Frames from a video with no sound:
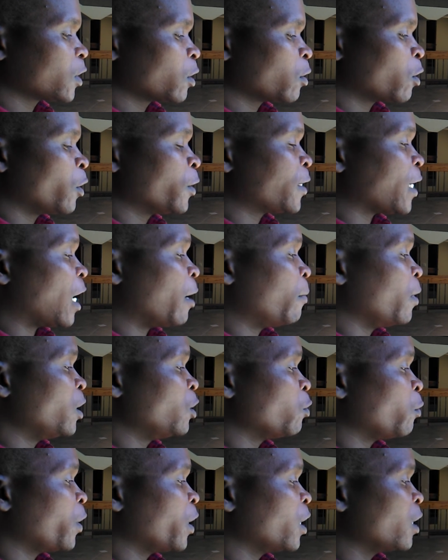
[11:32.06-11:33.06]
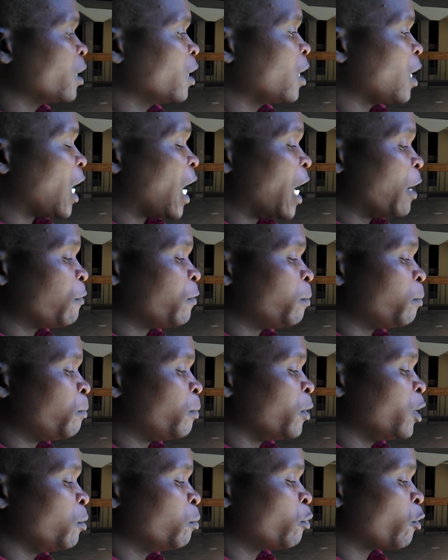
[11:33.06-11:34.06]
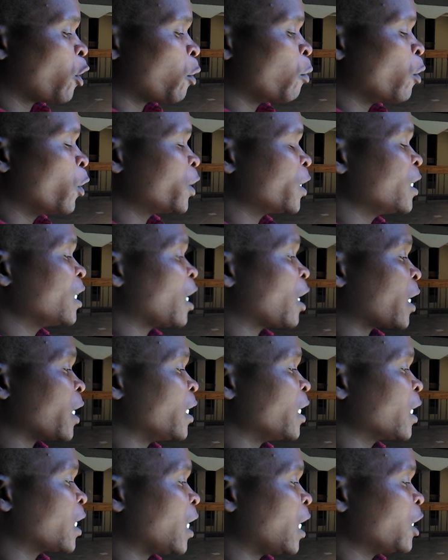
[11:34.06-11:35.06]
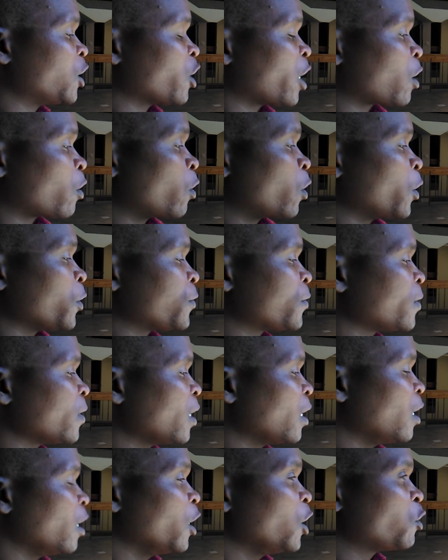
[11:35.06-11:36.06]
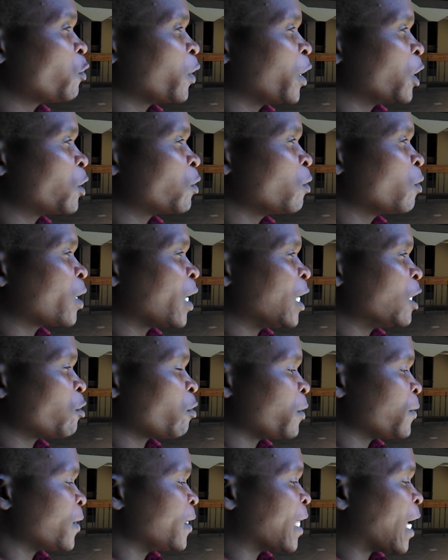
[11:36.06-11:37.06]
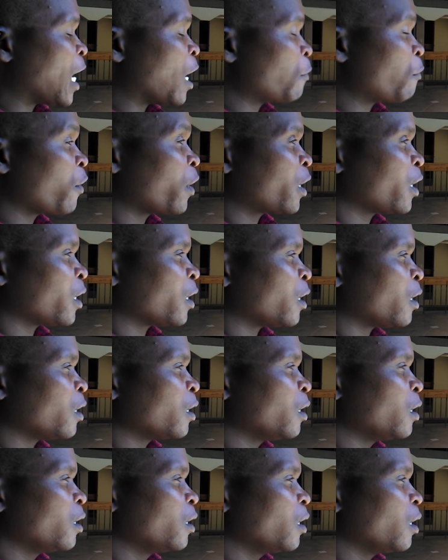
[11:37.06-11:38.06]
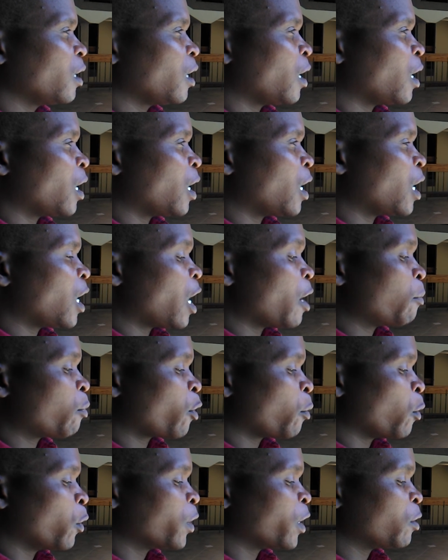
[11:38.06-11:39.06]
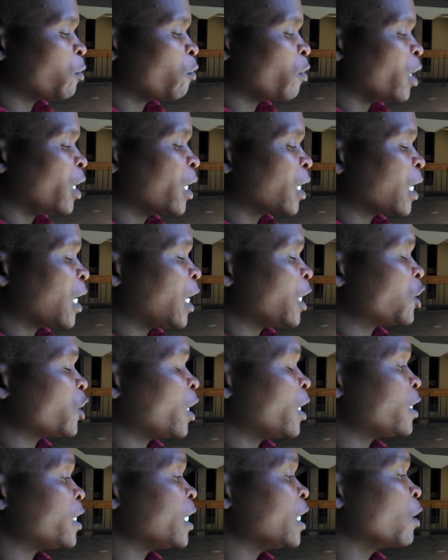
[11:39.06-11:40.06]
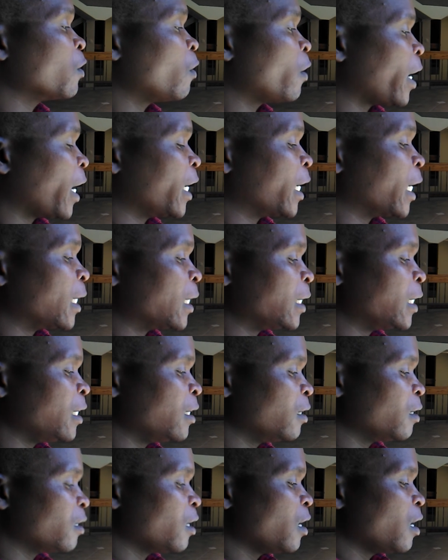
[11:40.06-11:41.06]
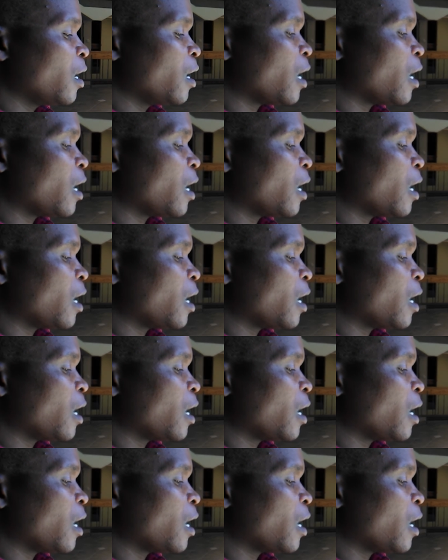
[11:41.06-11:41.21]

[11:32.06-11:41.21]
Because I've been promoting the reading culture across 22 countries in Africa. I promoted reading culture single-handedly.